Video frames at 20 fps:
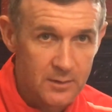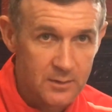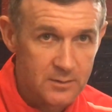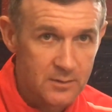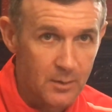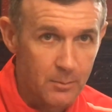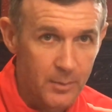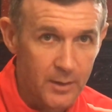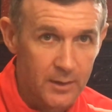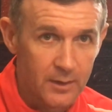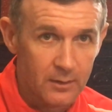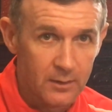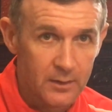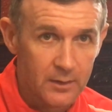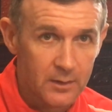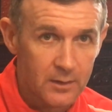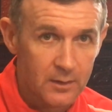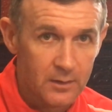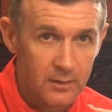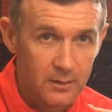It's a mini
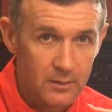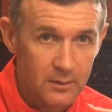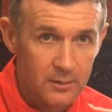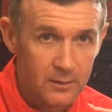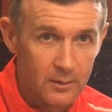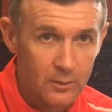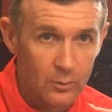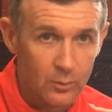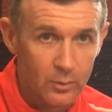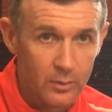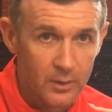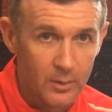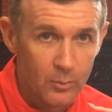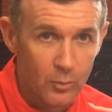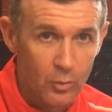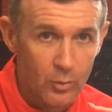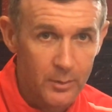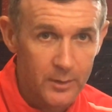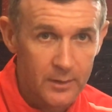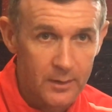league, you know, at the
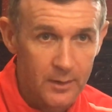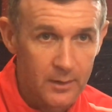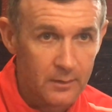moment,